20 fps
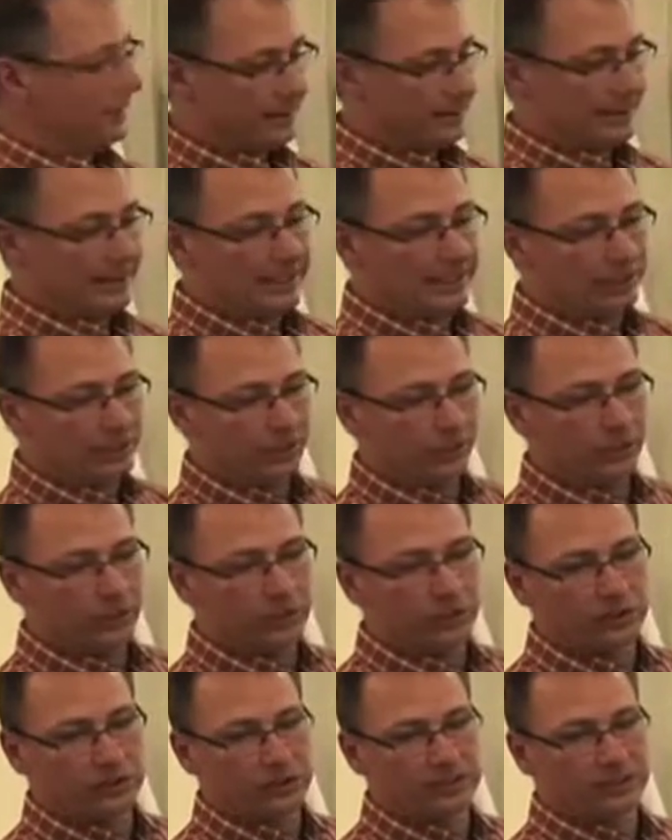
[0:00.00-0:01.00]
the ease of
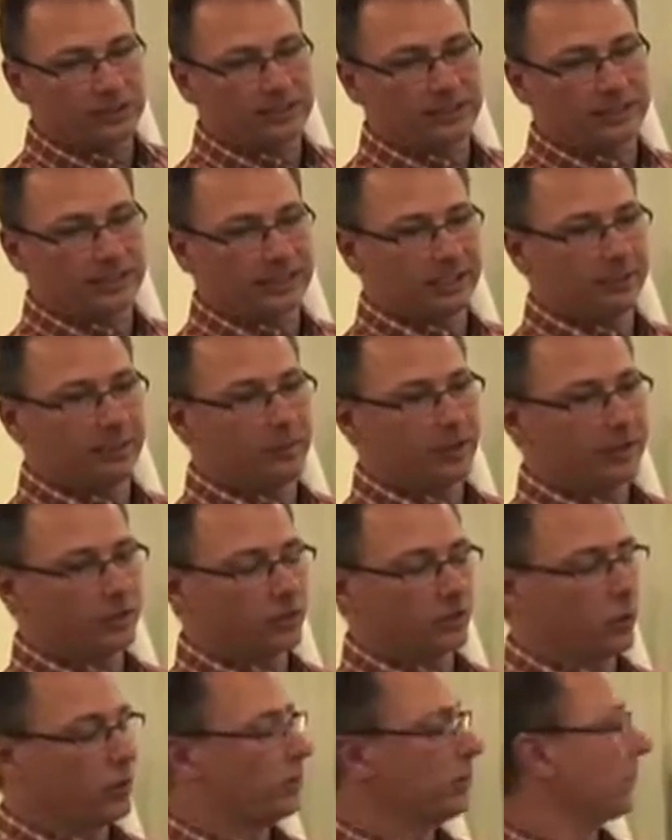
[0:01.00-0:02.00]
which is dictated by the
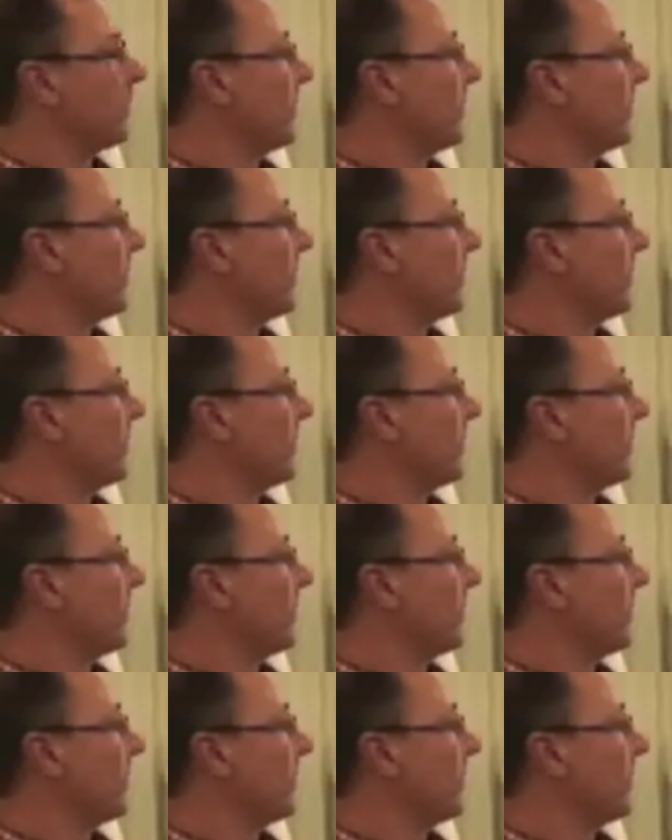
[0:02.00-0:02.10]
soil